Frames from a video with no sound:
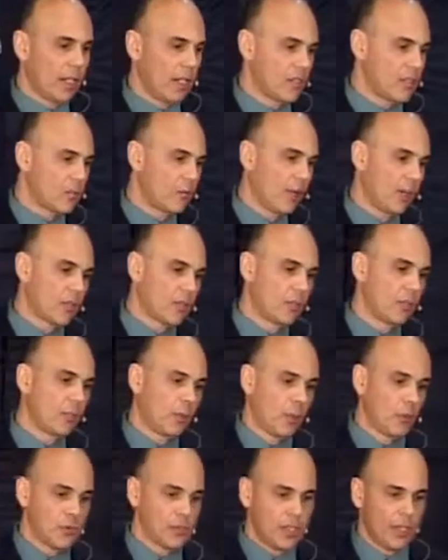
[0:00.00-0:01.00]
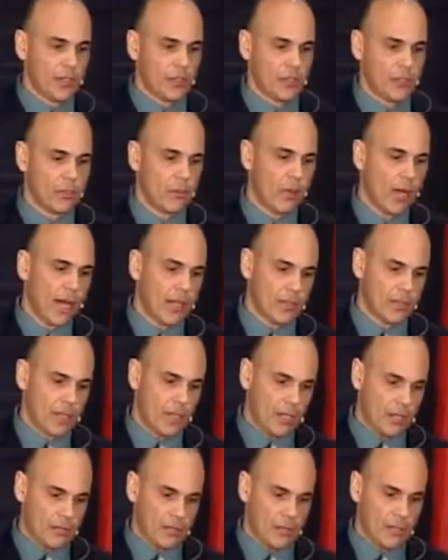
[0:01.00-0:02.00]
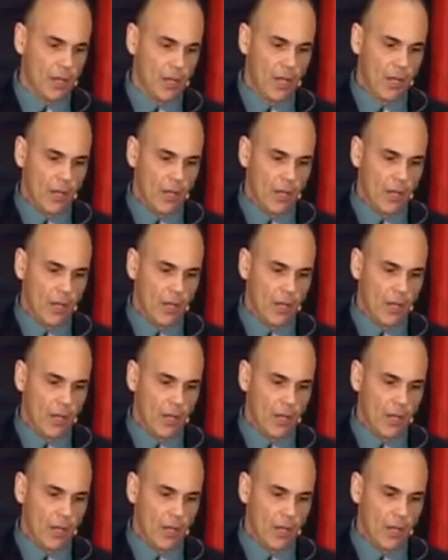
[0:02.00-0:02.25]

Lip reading: a structured process to access